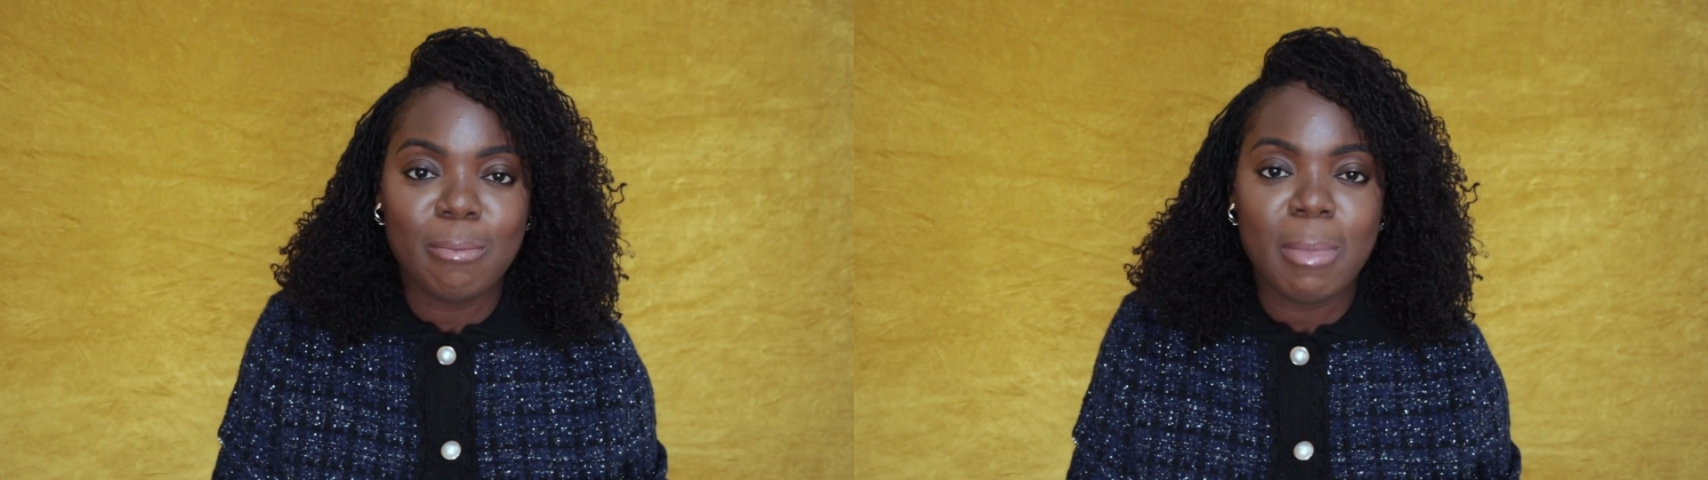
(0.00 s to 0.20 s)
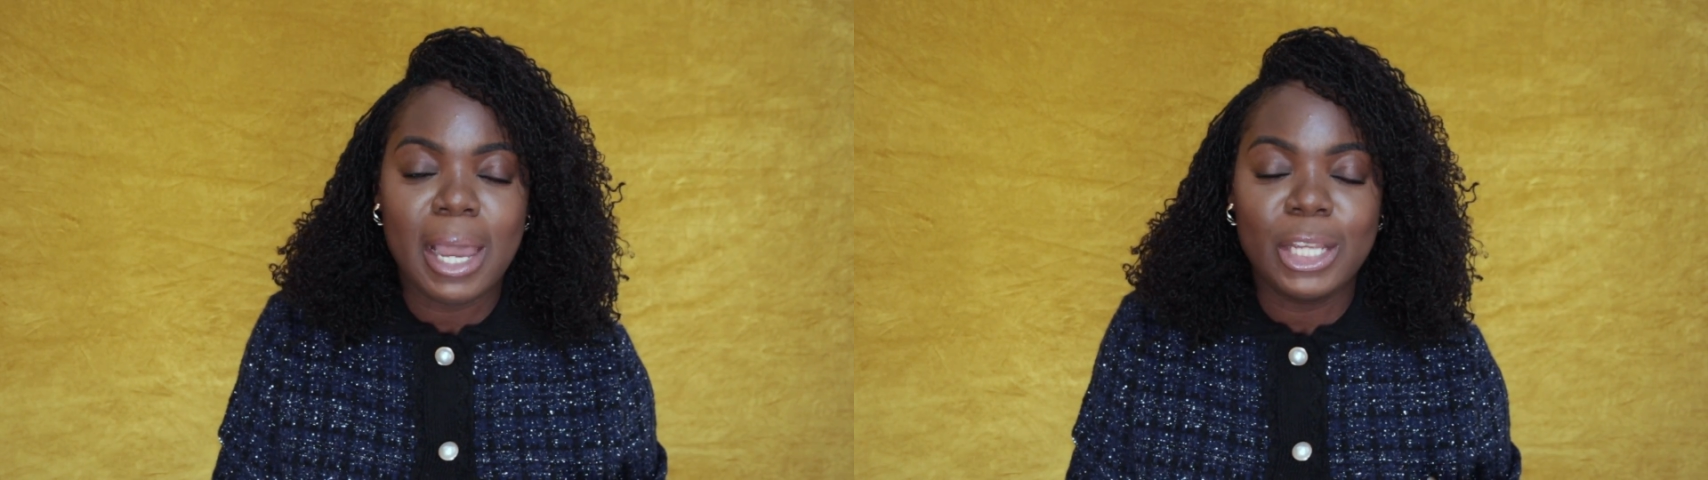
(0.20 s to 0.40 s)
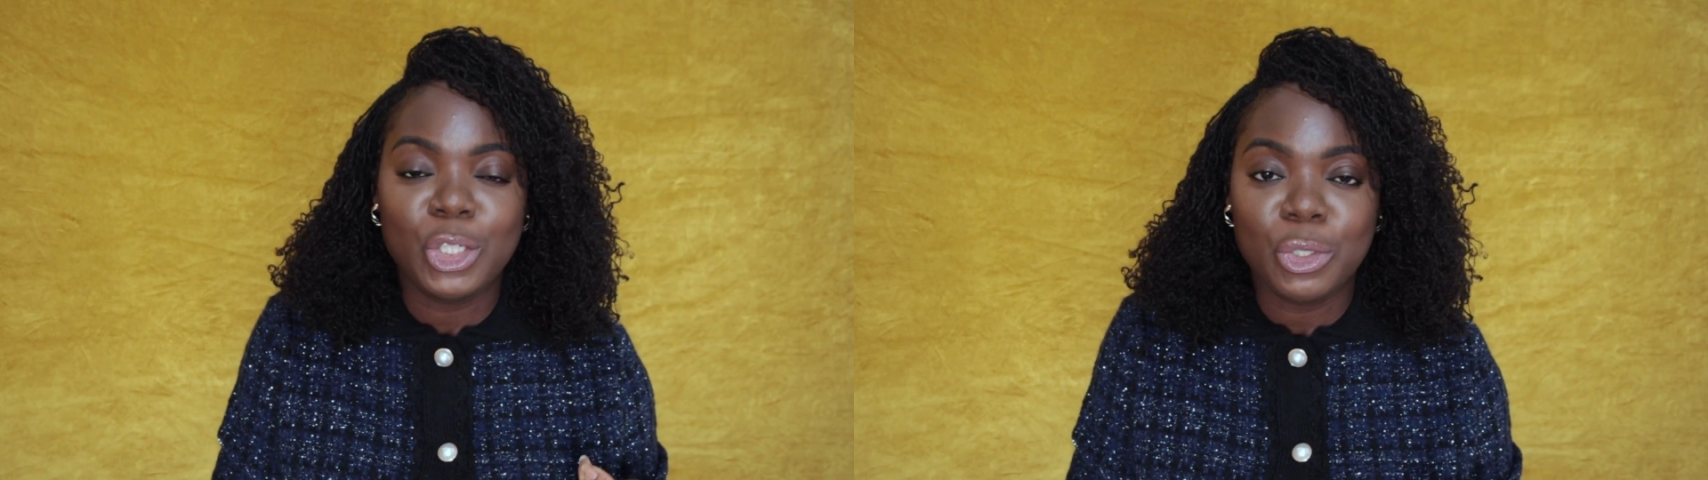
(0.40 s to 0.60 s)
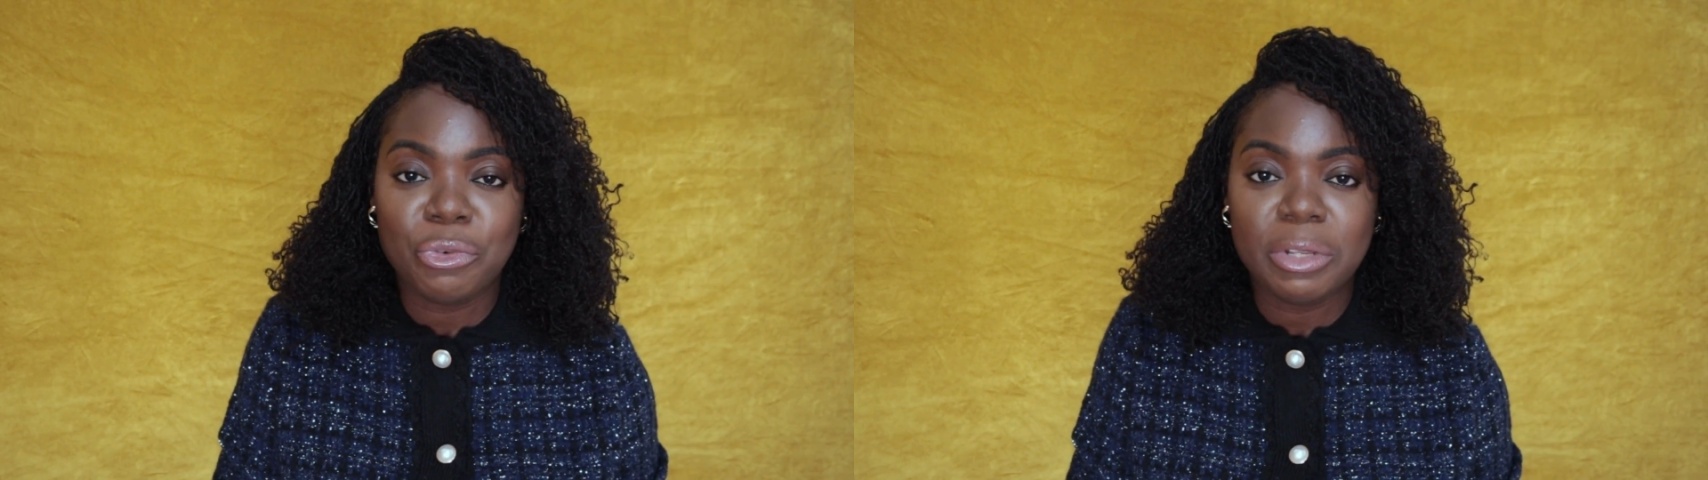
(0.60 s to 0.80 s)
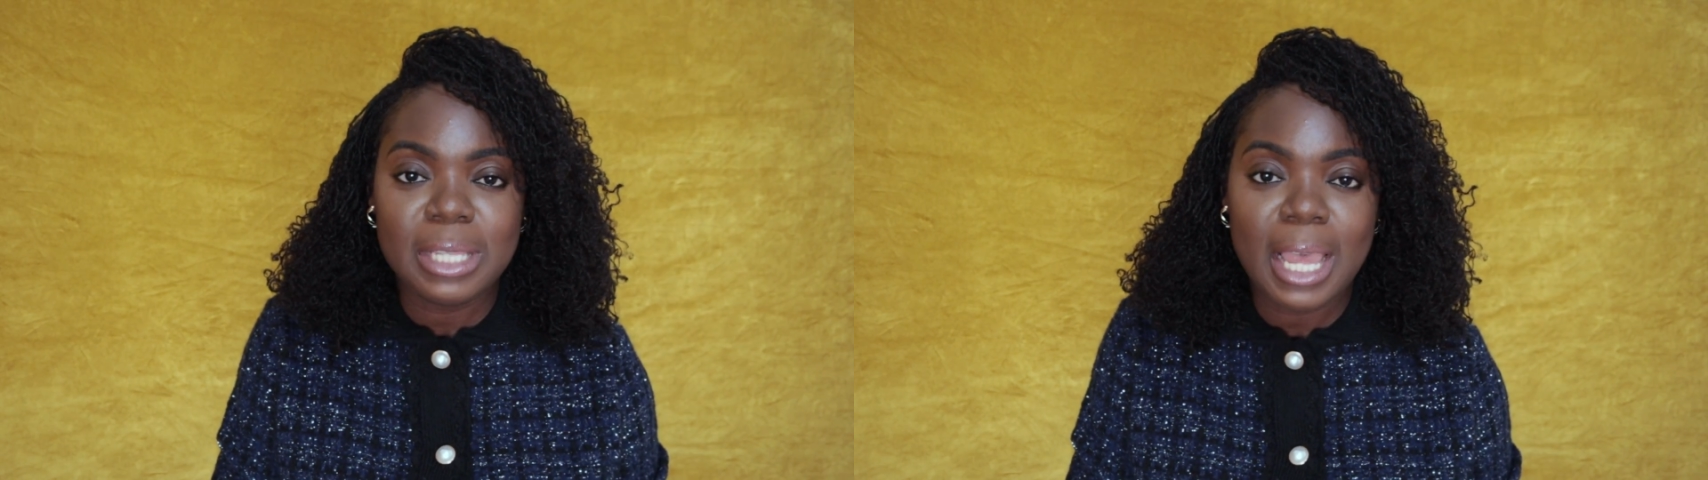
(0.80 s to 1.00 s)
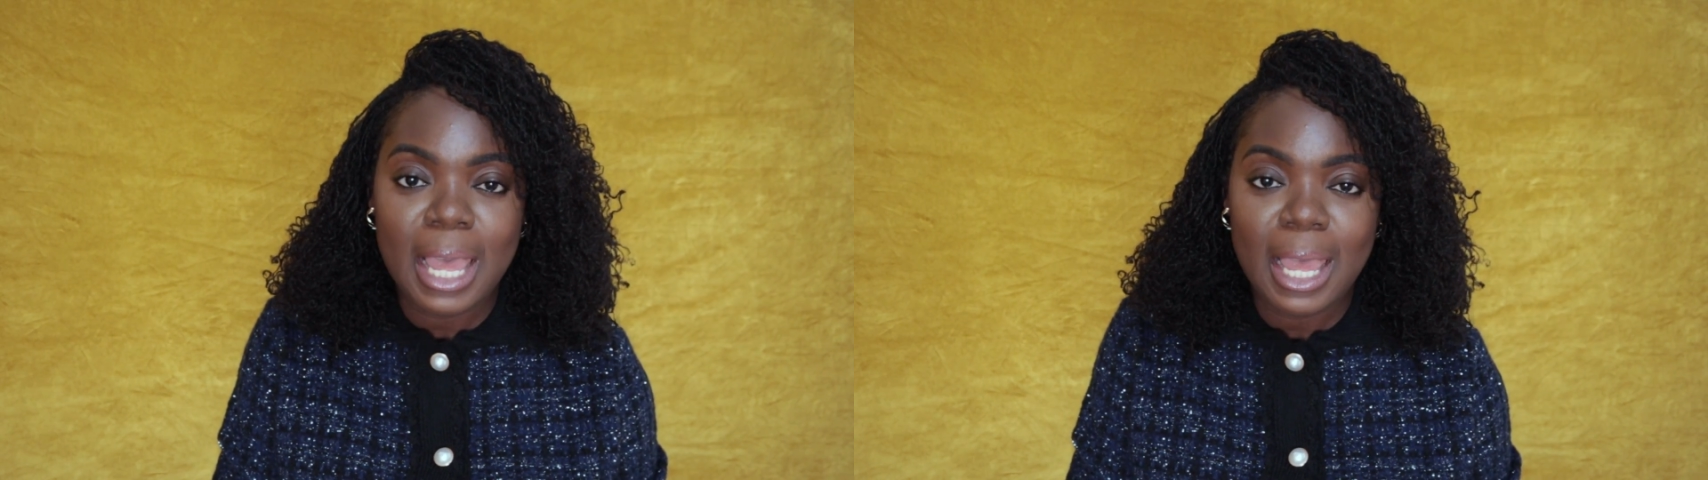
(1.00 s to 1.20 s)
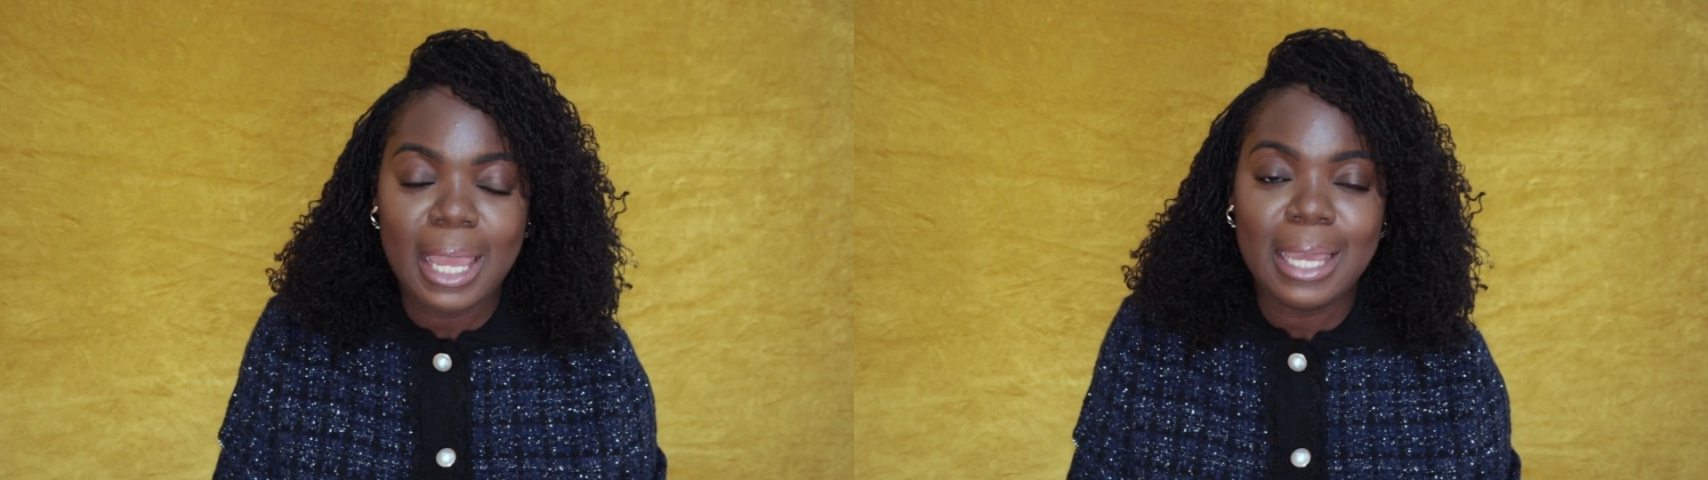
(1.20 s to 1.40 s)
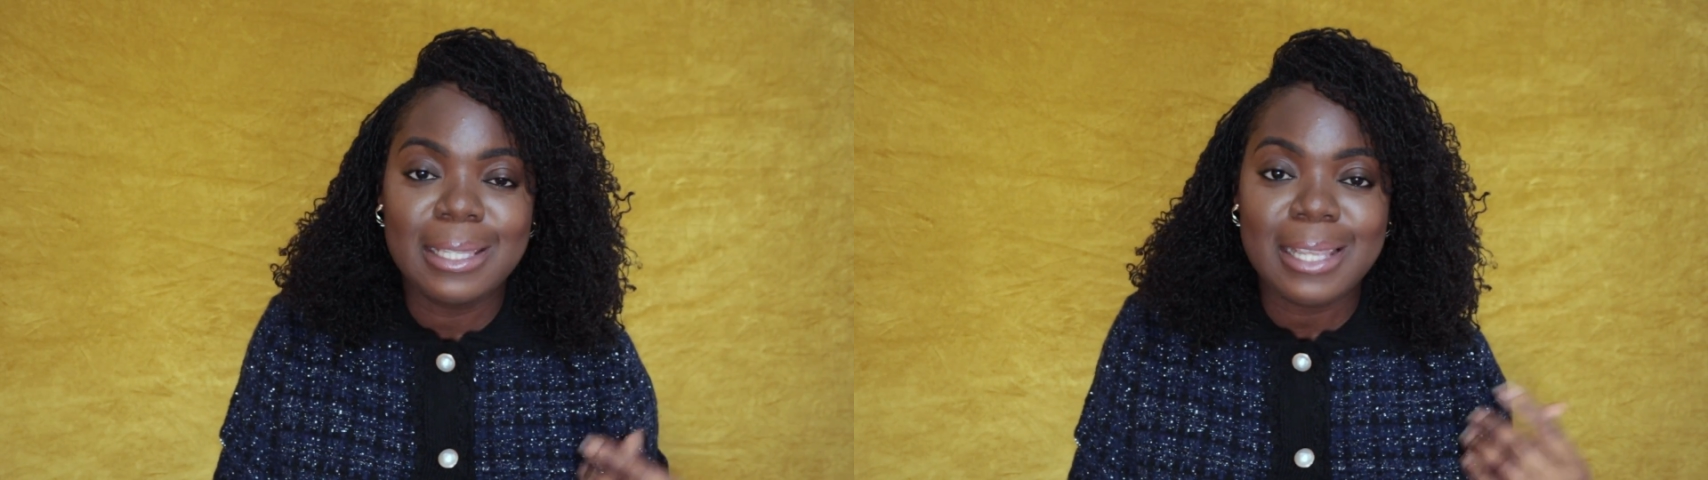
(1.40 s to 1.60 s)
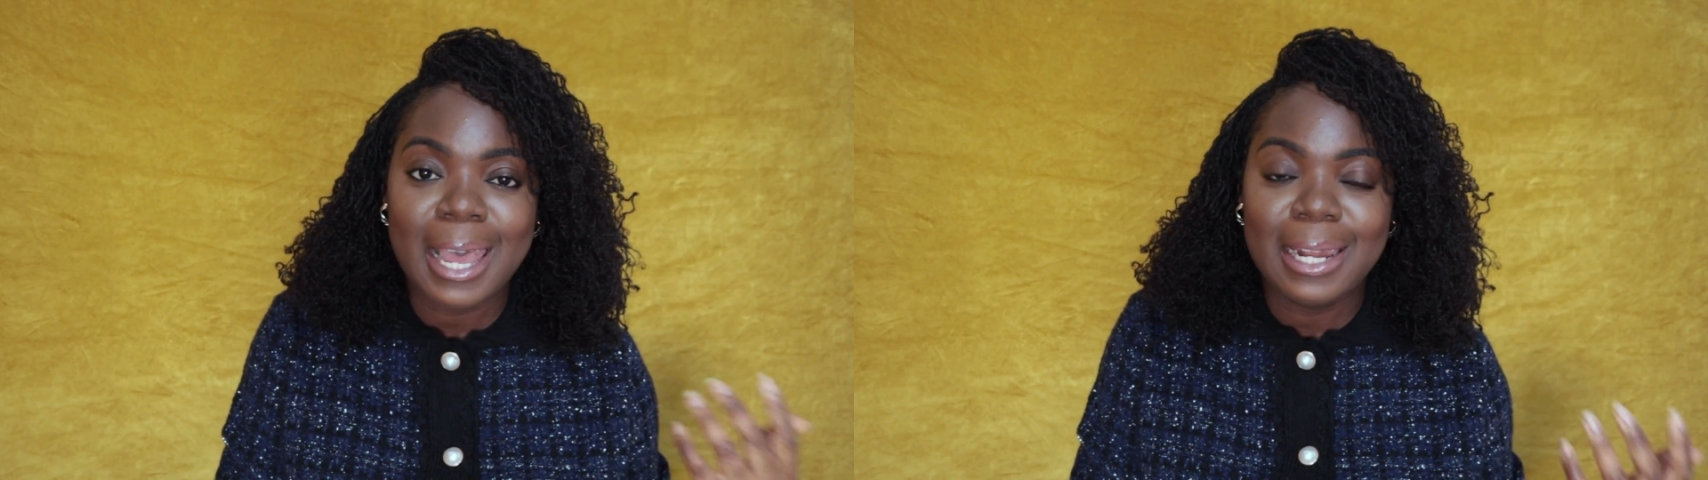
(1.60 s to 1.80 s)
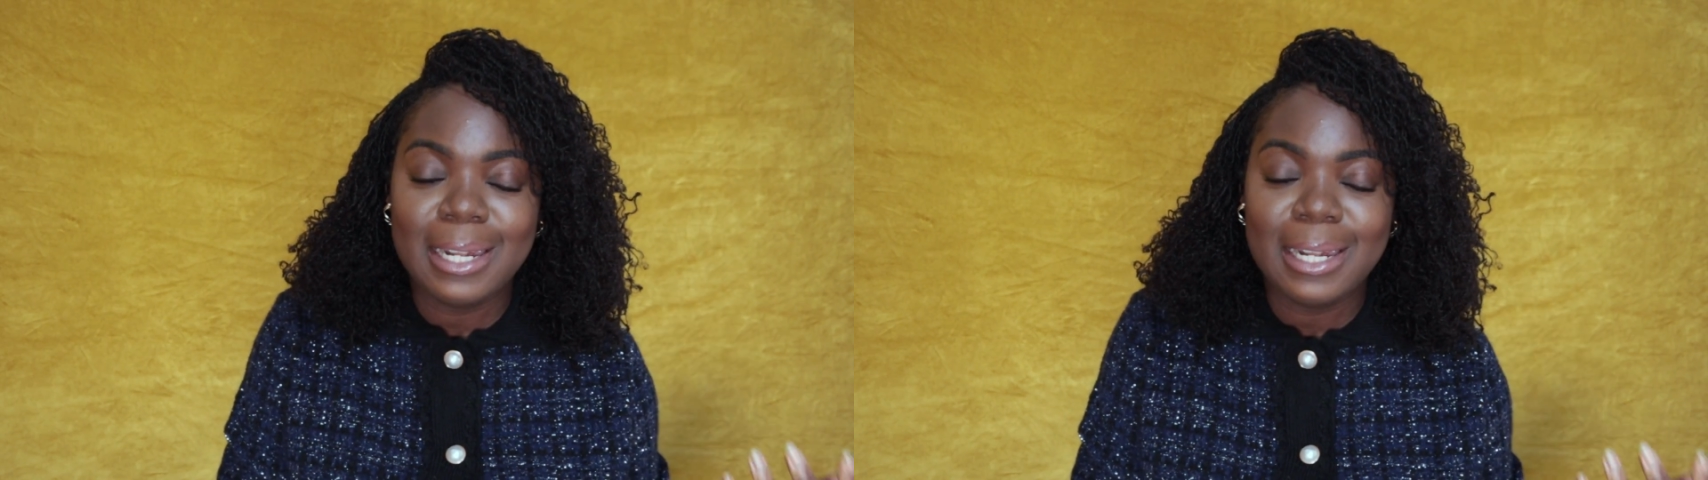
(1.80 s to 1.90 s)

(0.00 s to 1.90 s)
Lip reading: my children's hair is at